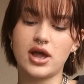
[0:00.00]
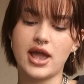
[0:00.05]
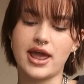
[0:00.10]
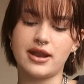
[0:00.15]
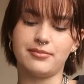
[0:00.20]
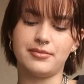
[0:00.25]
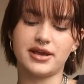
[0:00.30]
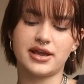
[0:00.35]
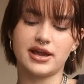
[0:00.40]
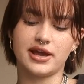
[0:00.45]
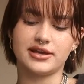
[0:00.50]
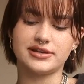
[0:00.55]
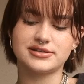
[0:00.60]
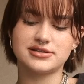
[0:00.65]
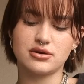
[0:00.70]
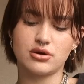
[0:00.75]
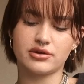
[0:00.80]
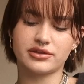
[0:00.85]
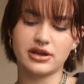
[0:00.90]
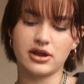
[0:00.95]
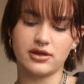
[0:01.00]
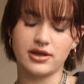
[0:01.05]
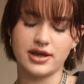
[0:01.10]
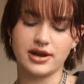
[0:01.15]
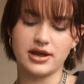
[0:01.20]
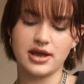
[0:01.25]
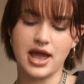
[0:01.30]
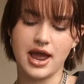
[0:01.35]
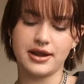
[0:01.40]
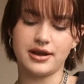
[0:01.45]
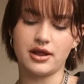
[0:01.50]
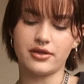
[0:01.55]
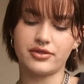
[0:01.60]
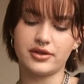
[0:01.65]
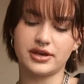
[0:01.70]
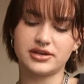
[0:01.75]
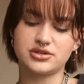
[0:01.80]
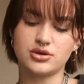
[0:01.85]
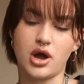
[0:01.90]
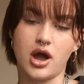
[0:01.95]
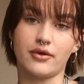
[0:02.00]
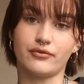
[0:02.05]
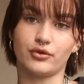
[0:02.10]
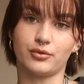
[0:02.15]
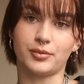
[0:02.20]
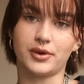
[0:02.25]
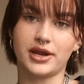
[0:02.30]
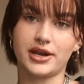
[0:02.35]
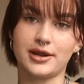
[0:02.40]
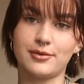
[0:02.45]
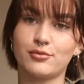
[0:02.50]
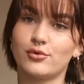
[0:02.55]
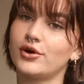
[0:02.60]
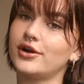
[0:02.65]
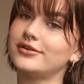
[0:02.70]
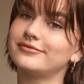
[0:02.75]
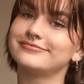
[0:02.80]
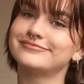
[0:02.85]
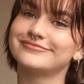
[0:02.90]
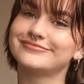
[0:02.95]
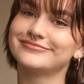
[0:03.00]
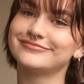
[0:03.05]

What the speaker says: and because North Carolina had nothing to offer me anymore.